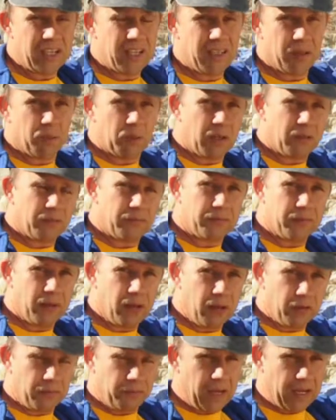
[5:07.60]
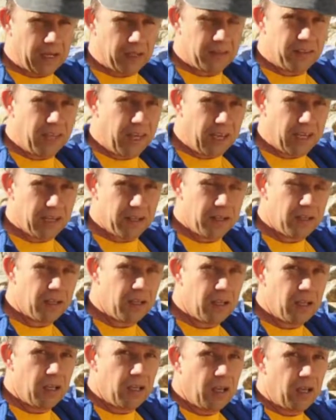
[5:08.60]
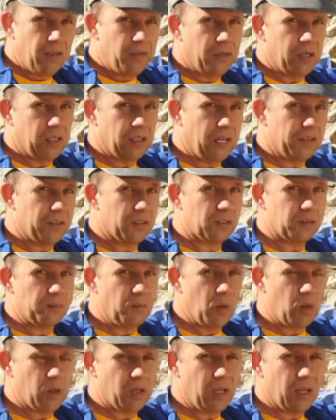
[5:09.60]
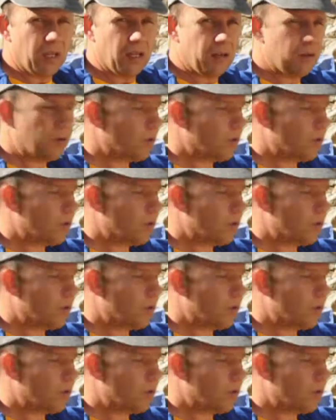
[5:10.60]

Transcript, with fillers: and then when I've, I've added that then I'll add the smaller